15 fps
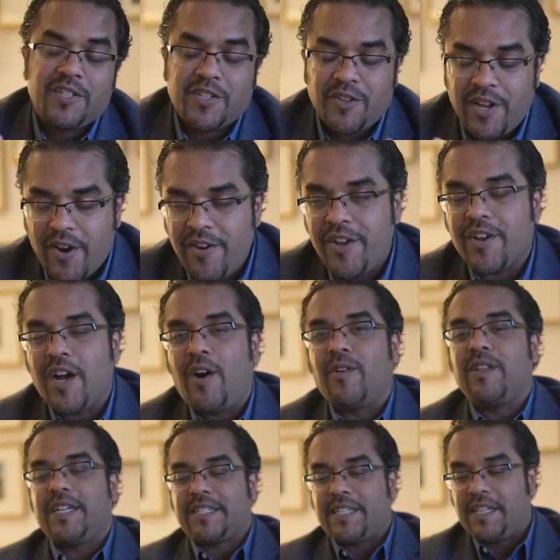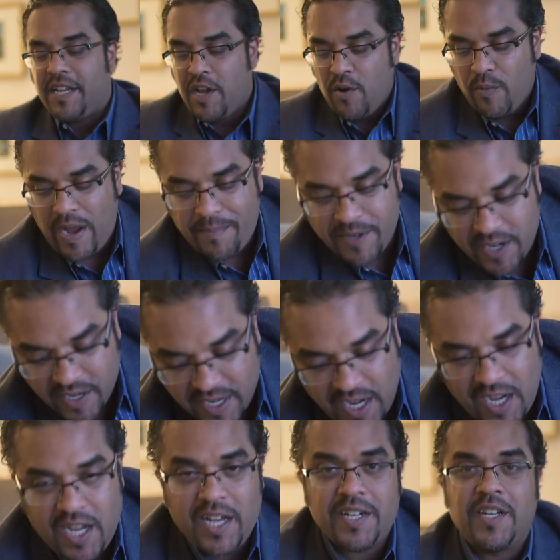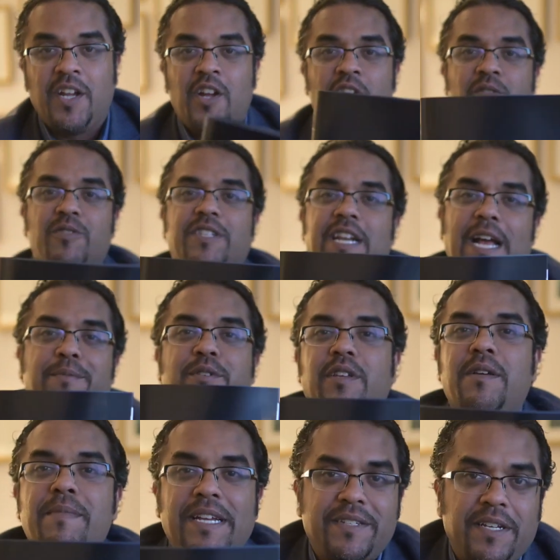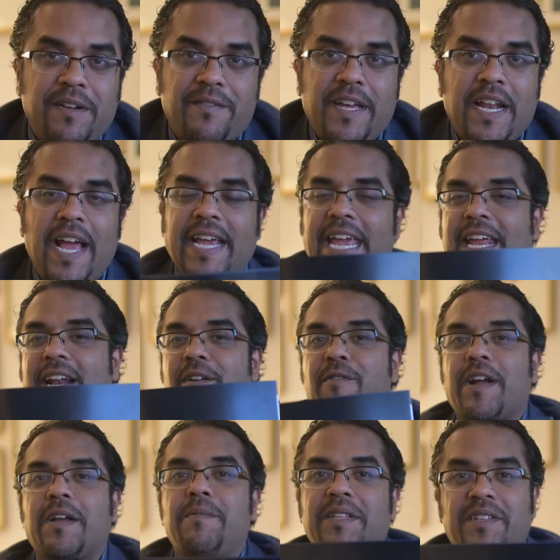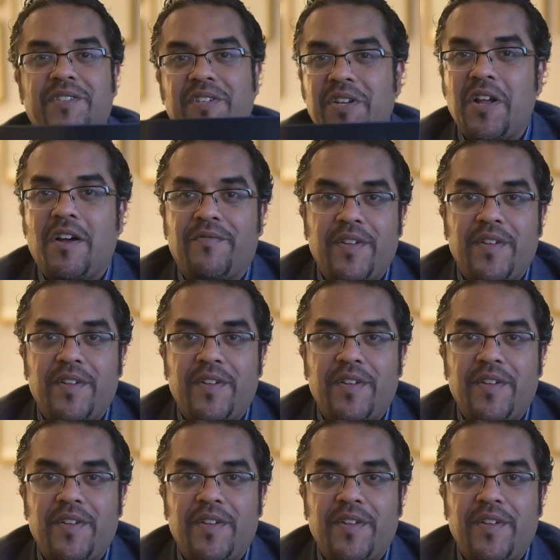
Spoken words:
So there you go. Listen, WebinarCon was an absolutely amazing event. I cannot recommend this enough.